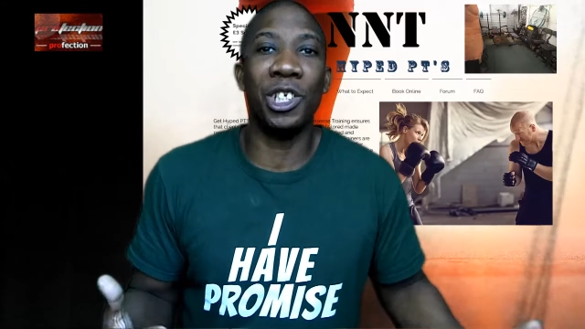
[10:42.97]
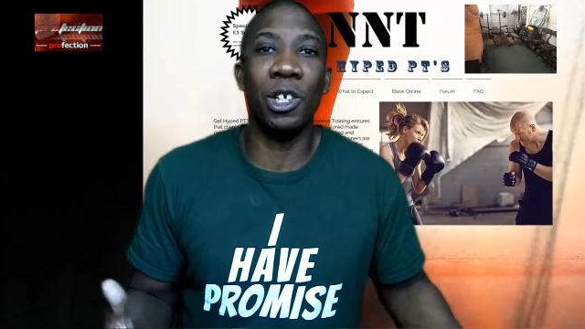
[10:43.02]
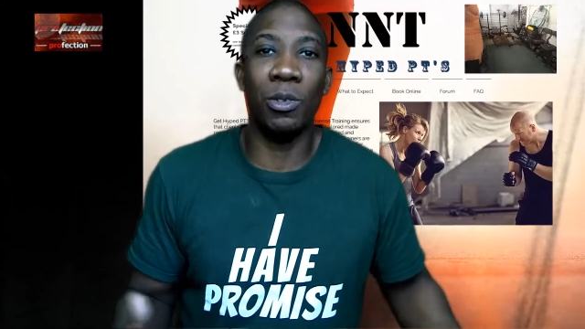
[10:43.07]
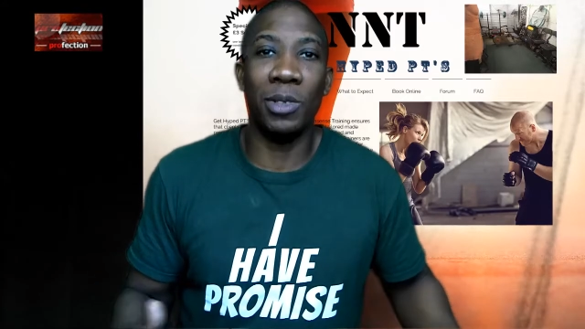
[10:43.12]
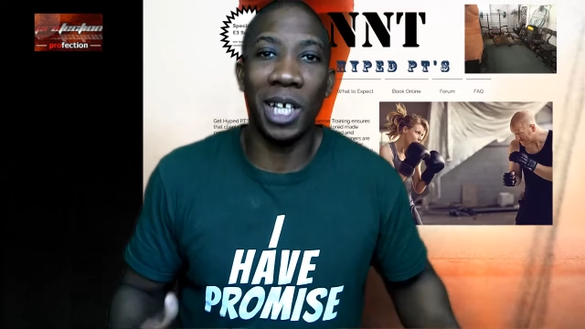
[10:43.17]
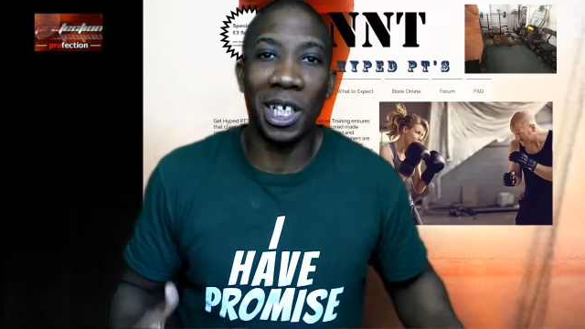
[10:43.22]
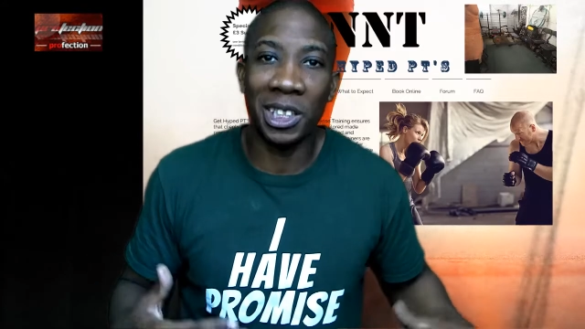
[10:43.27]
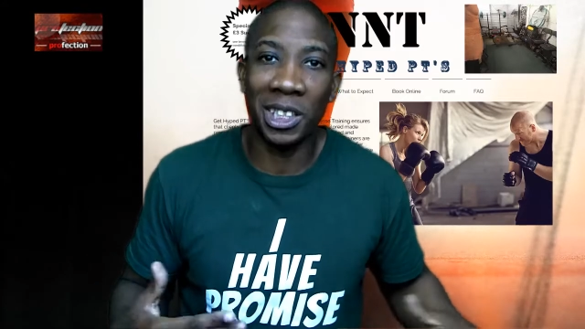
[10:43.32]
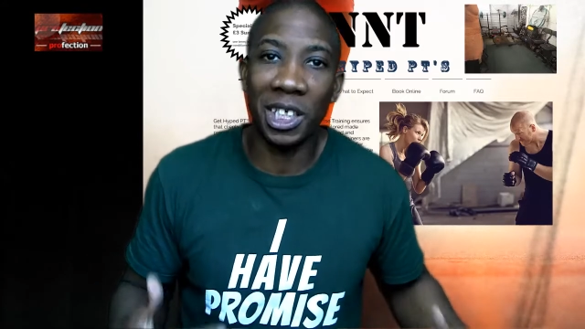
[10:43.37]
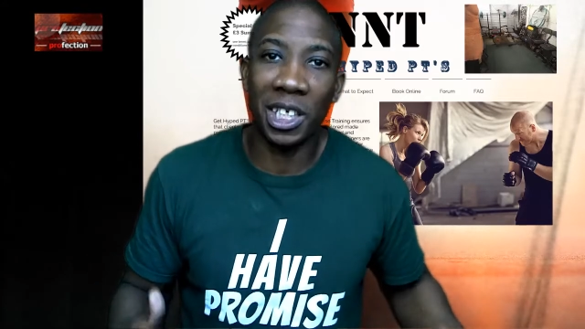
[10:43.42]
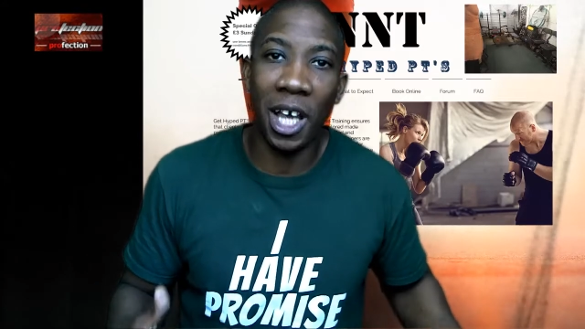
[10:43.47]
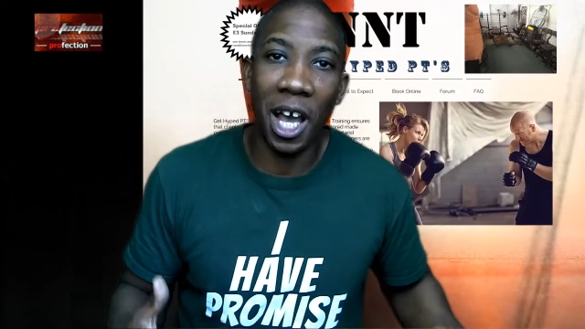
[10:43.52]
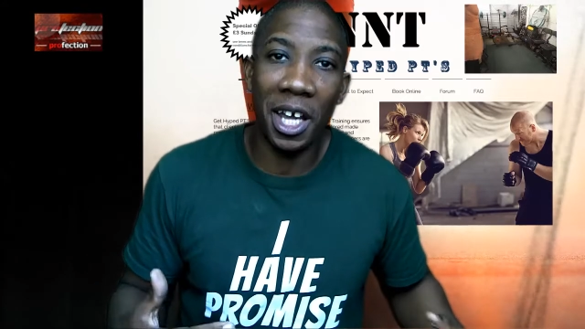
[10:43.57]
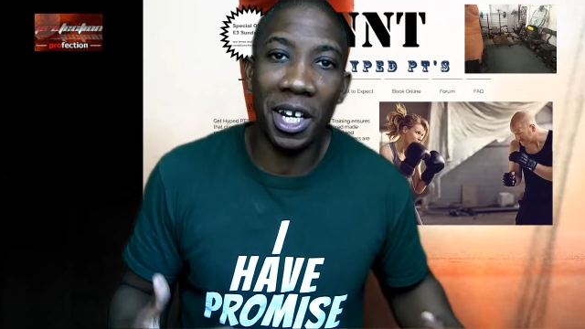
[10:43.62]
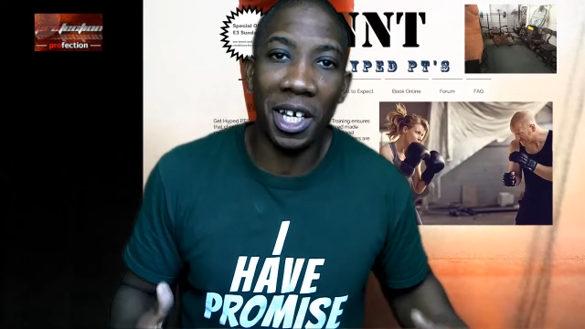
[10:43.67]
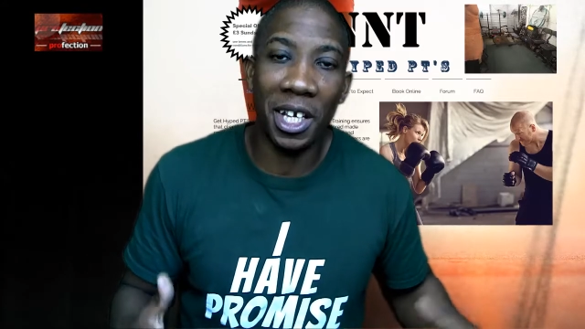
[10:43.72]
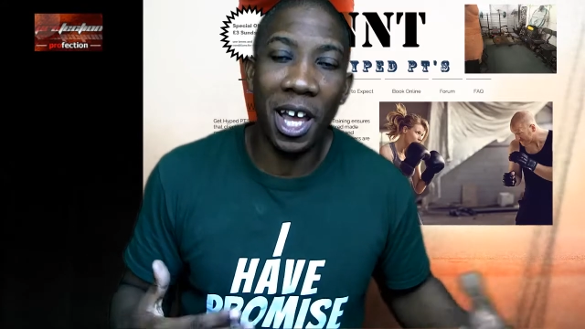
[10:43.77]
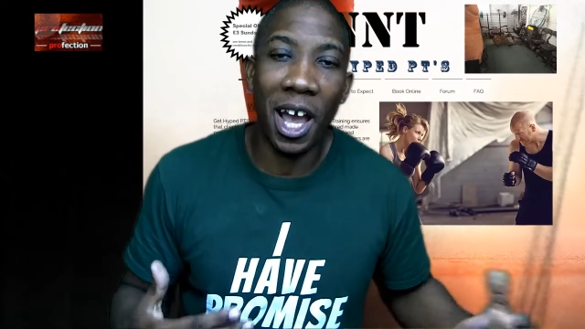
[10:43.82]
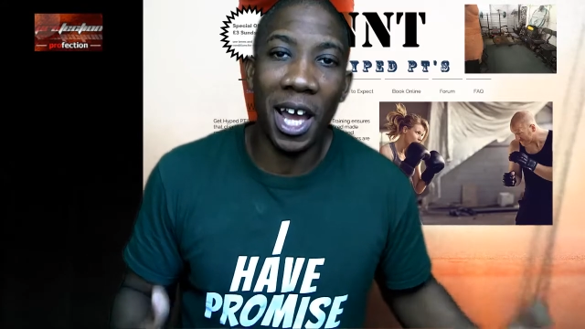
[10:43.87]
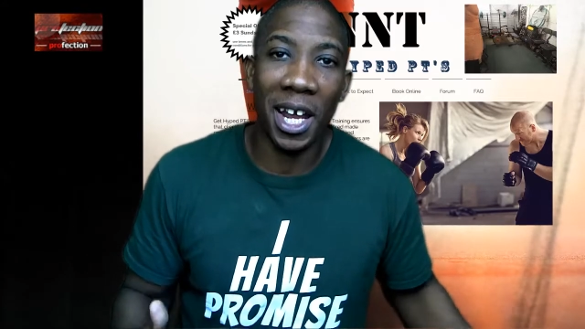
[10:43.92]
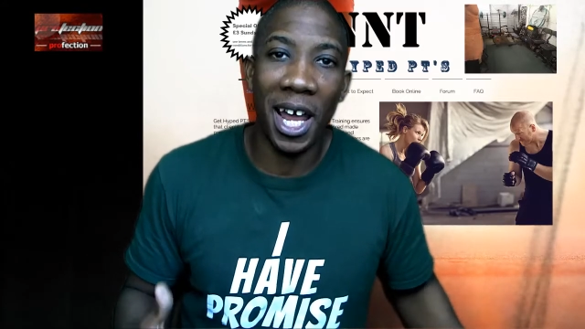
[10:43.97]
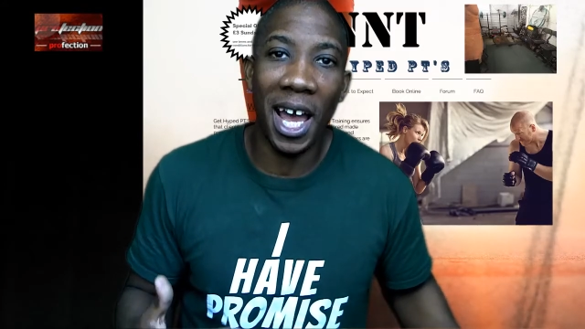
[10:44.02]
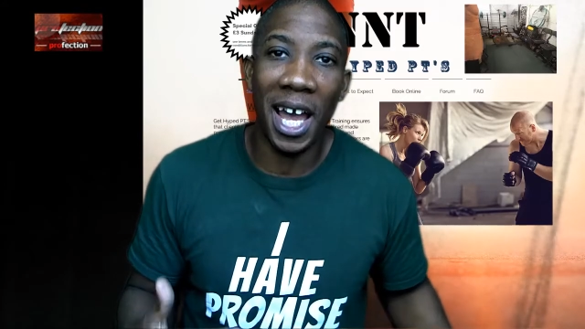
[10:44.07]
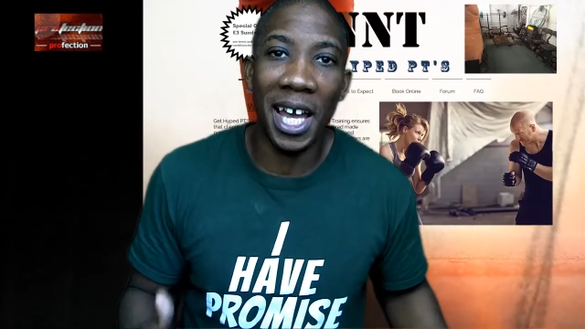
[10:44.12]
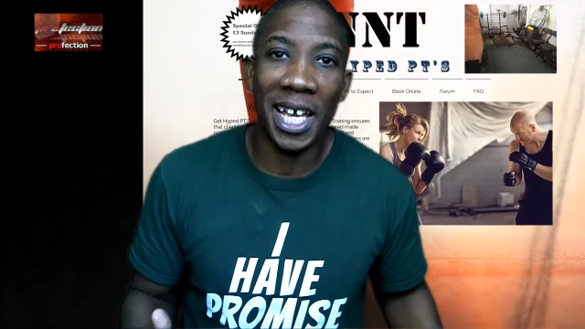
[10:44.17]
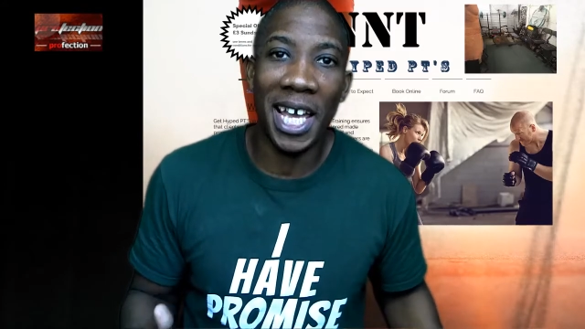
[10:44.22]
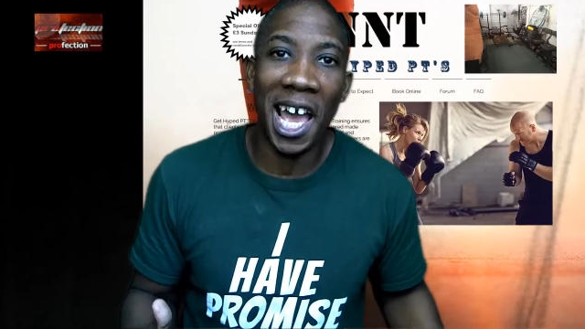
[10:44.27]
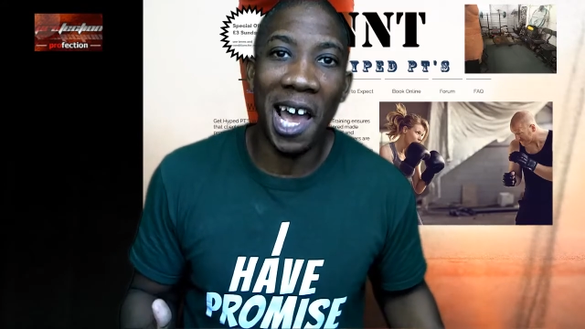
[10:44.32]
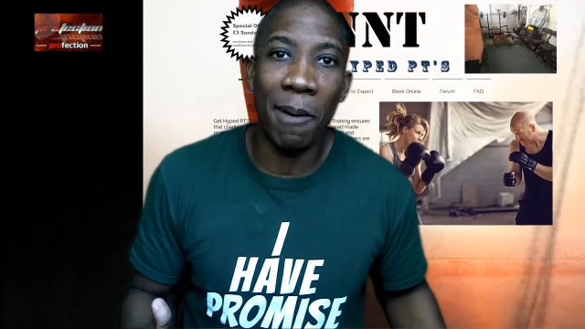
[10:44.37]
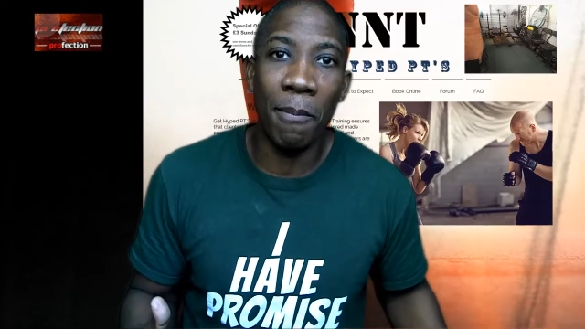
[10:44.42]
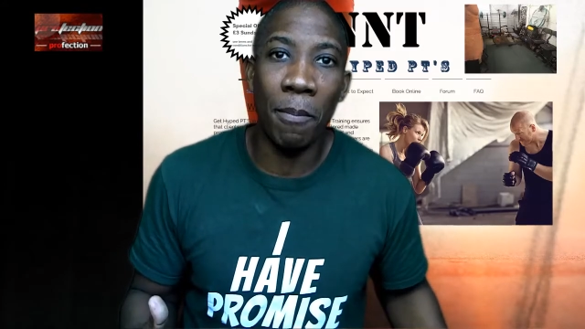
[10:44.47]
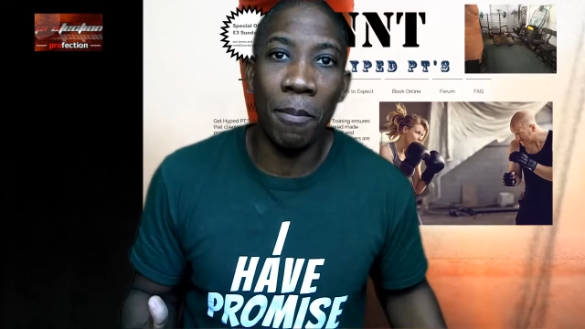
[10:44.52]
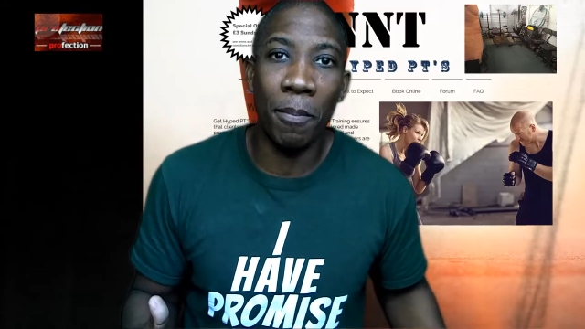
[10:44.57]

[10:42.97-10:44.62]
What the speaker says: That's the kind of guy that I am.